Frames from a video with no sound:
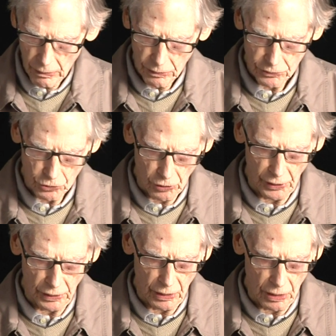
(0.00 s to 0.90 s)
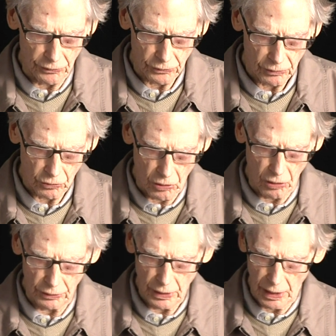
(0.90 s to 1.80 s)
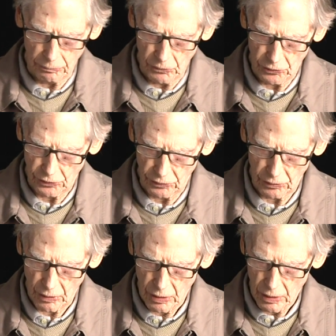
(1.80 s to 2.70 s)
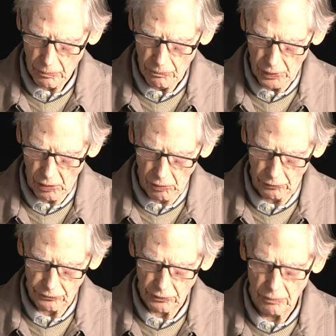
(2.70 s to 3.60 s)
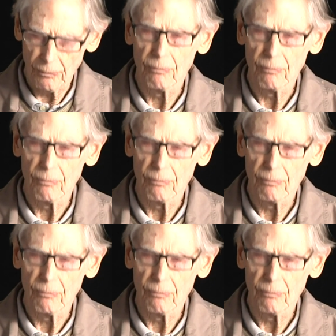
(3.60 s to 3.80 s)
story is called At Mrs. Bell's.